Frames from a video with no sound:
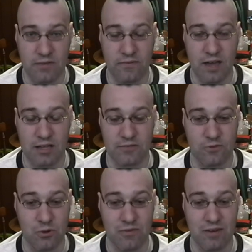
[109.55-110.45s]
In fact, if
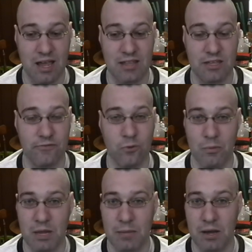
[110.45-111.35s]
you even had the 4
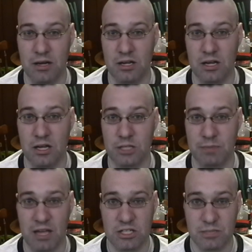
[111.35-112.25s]
megabyte
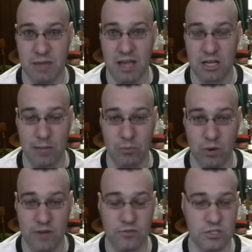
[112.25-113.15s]
expansion pack
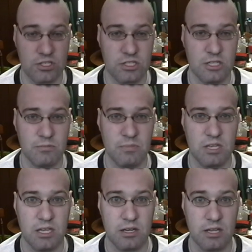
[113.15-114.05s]
upgrade for the system,
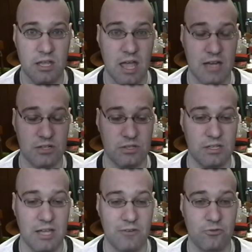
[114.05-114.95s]
it actually
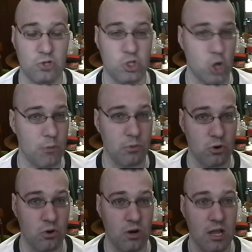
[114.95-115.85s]
allowed for
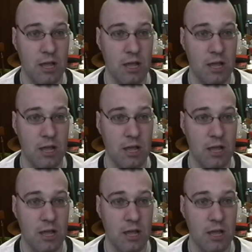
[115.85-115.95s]
sharper,